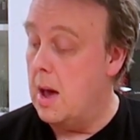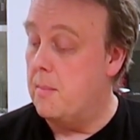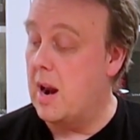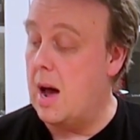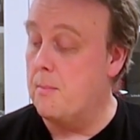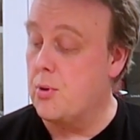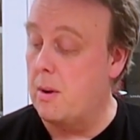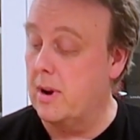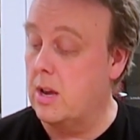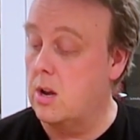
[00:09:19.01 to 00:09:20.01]
But I'm
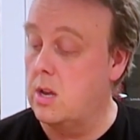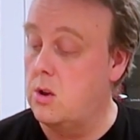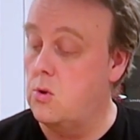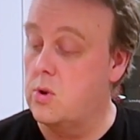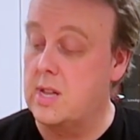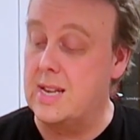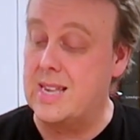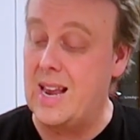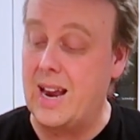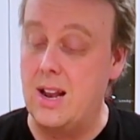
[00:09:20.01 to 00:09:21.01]
probably going to use the
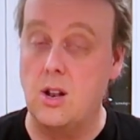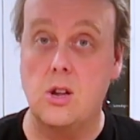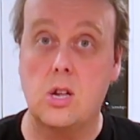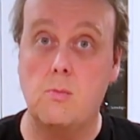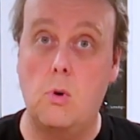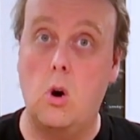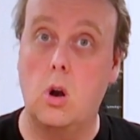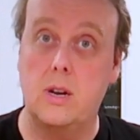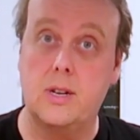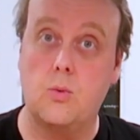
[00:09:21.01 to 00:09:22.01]
second to
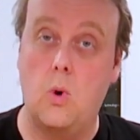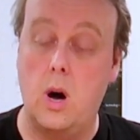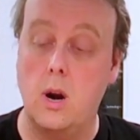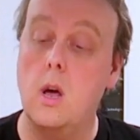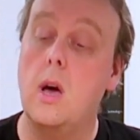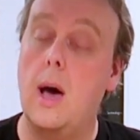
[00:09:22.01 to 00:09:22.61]
smallest one